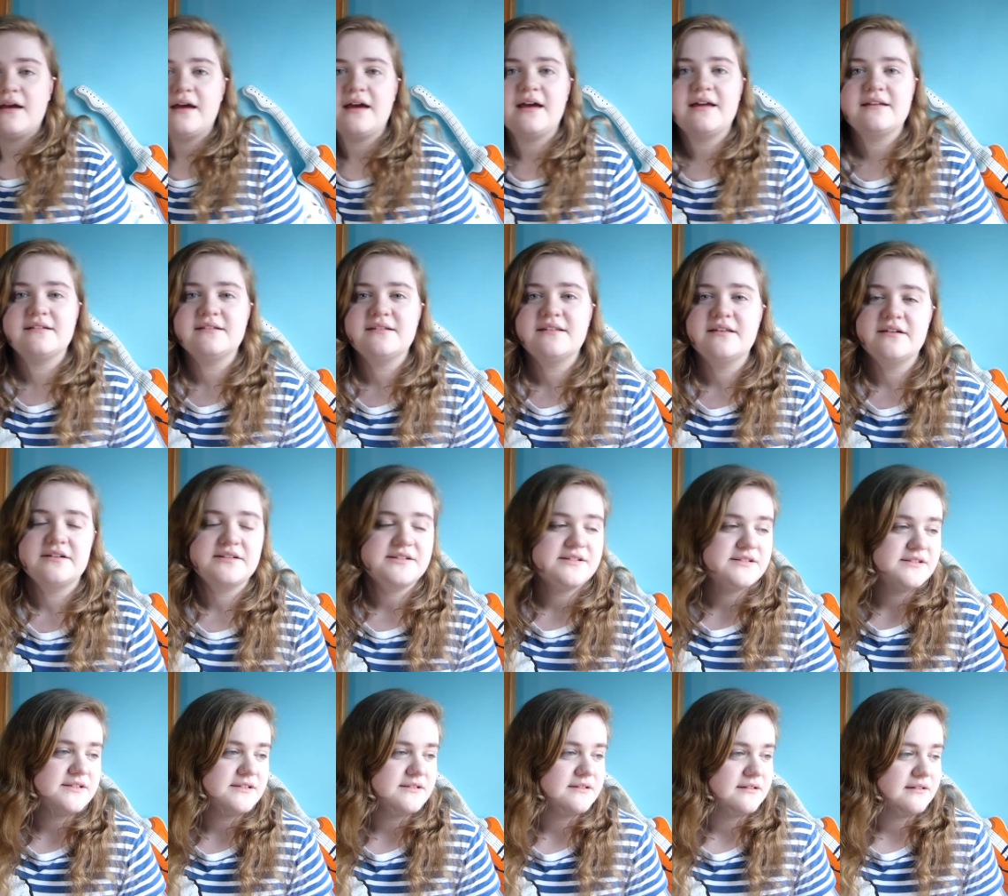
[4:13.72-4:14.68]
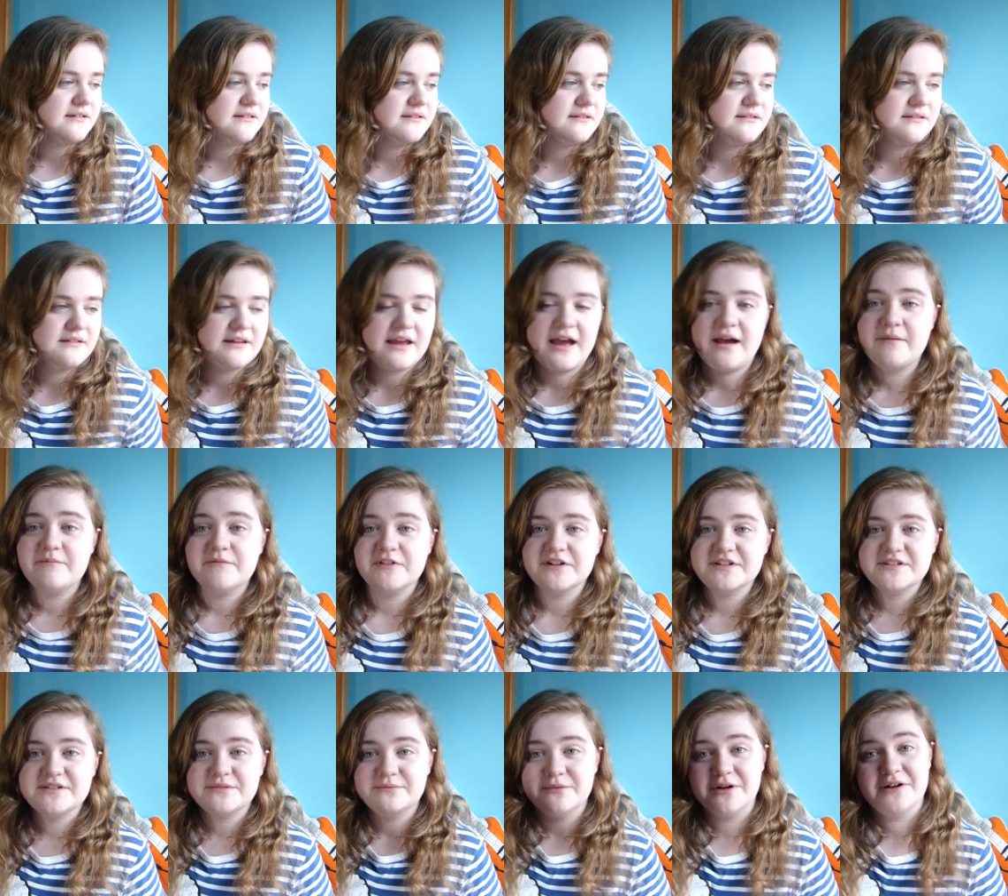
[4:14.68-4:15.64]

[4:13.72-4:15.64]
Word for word: and thus cameras.